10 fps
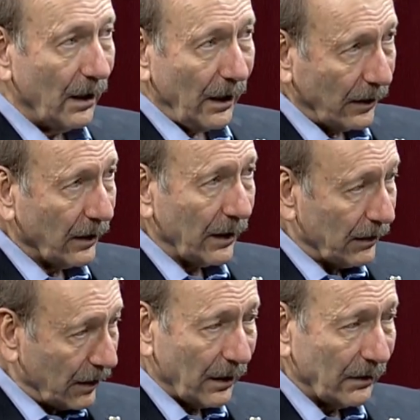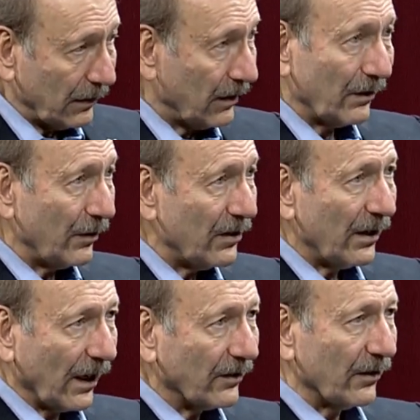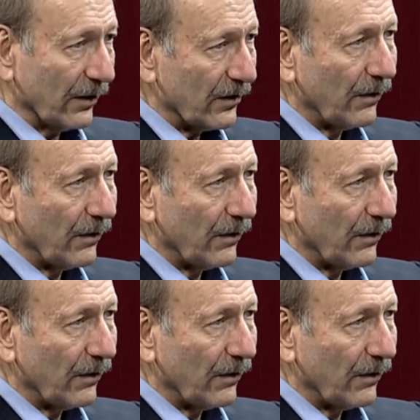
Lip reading: And then the increasing excellence,